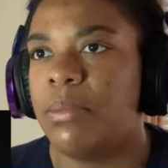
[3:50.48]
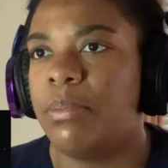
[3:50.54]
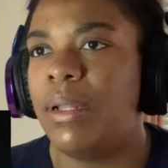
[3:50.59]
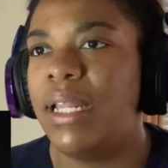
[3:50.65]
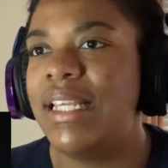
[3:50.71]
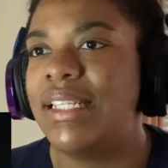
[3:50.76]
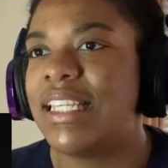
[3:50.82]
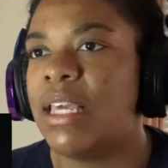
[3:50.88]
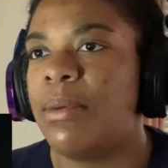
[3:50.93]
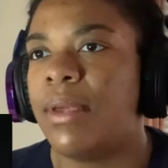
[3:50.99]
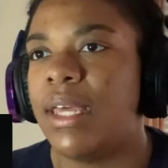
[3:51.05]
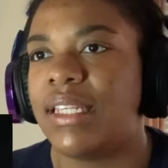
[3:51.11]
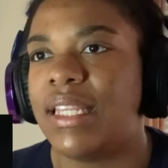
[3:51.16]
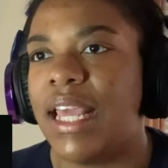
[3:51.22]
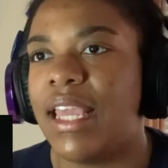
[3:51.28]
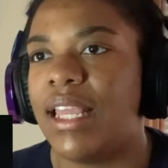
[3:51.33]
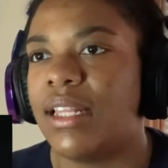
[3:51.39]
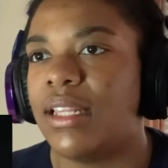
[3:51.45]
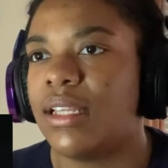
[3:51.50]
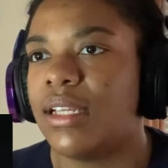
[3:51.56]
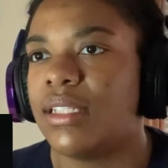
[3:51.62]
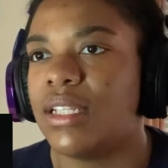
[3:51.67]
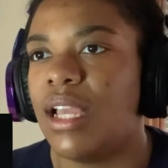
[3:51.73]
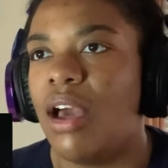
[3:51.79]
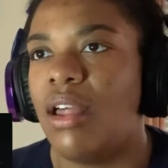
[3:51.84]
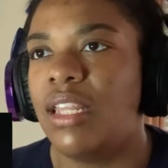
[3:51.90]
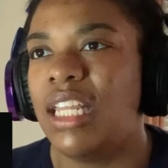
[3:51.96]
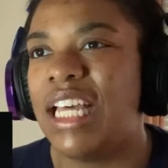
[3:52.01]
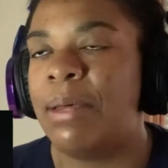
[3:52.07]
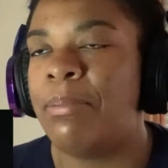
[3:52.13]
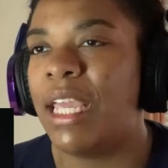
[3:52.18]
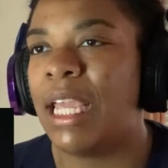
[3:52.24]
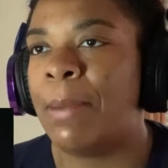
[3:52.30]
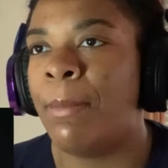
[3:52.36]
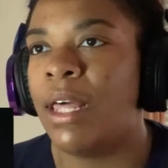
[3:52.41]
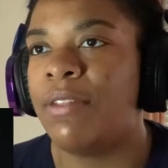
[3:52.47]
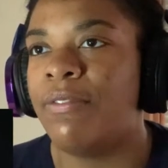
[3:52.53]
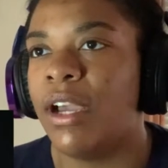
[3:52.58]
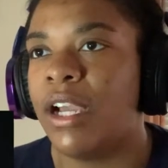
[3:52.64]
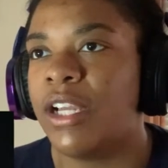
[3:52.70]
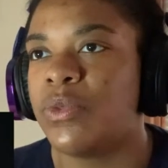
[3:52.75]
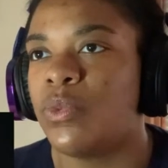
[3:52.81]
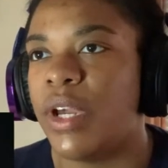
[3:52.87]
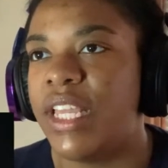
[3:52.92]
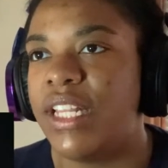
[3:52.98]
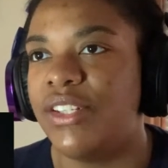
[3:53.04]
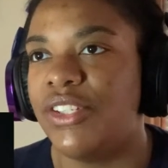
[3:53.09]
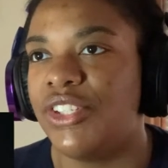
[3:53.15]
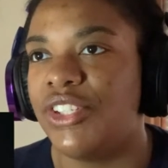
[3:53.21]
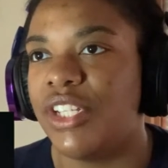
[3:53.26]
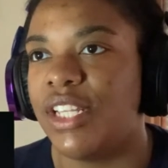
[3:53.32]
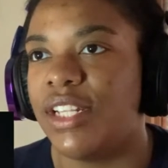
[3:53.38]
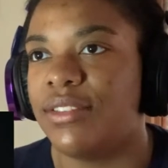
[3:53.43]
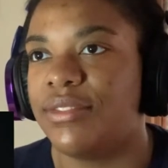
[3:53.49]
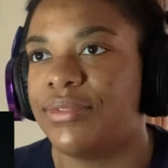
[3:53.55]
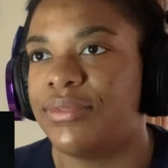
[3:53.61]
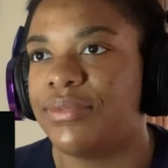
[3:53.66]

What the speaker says: Please give me a date. Cause y'all love making motherfuckers wait and shit.